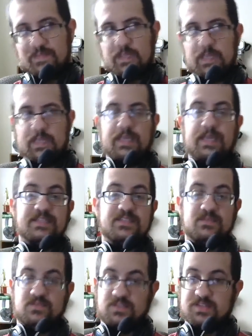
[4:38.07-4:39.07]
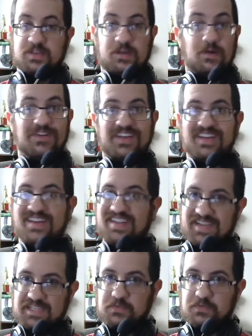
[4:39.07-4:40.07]
He has, just like Hogan, he
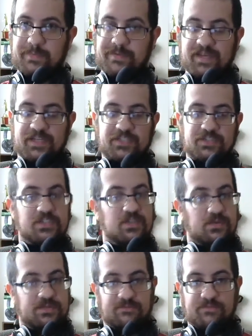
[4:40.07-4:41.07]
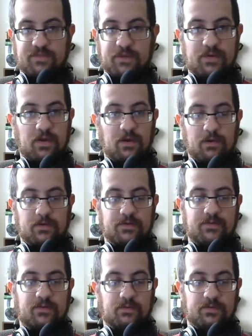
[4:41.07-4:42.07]
has a reputation. So it's very hard
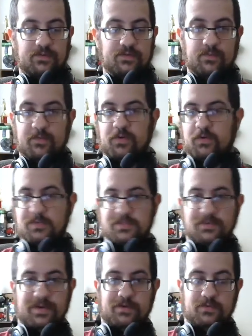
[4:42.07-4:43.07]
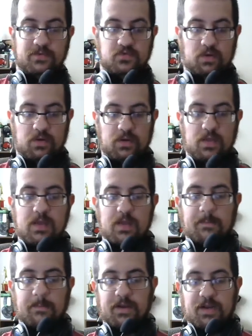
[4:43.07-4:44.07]
to determine who was right, who was wrong.
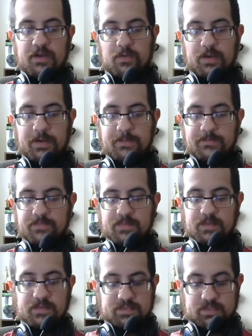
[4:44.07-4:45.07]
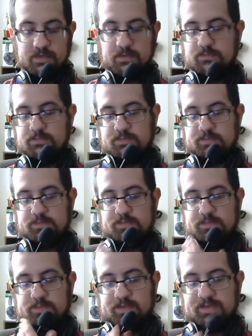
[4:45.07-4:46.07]
But anyway, so
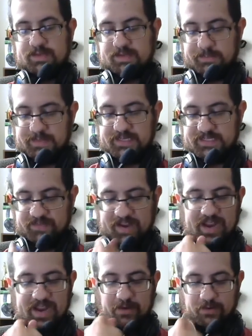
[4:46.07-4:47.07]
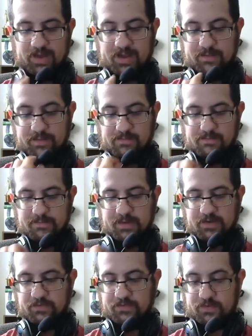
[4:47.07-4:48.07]
I feel like a piece of hair on my
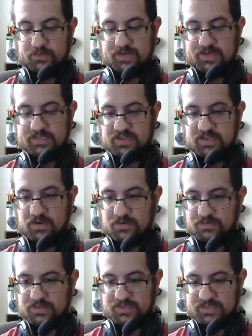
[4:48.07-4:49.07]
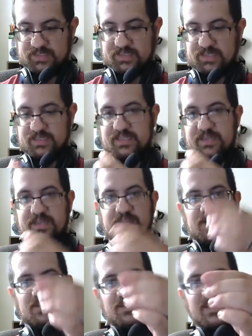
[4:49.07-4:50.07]
microphone. It is utterly disgusting.
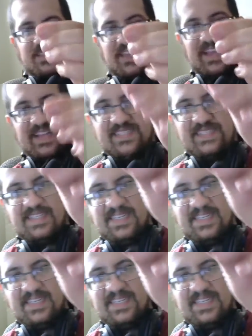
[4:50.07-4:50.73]
Look at that.